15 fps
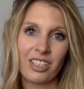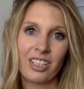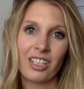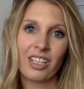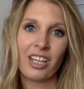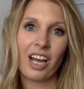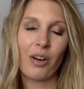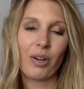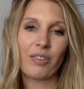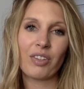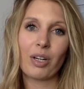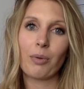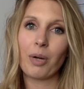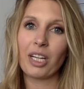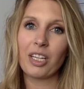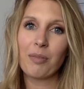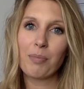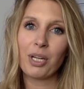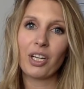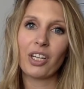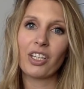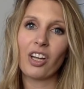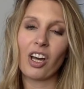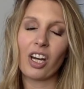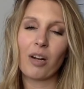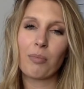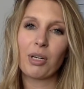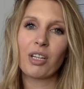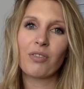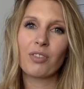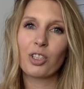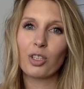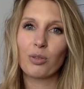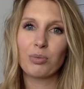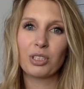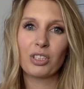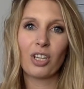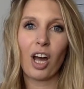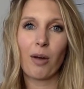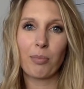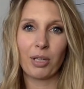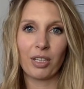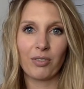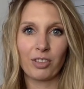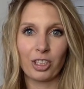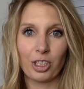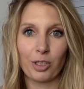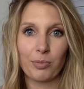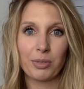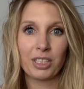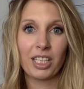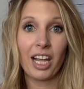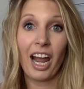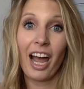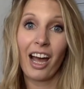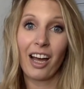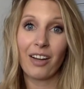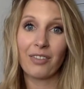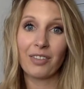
However, when comparing non-operative groups to operative groups, they have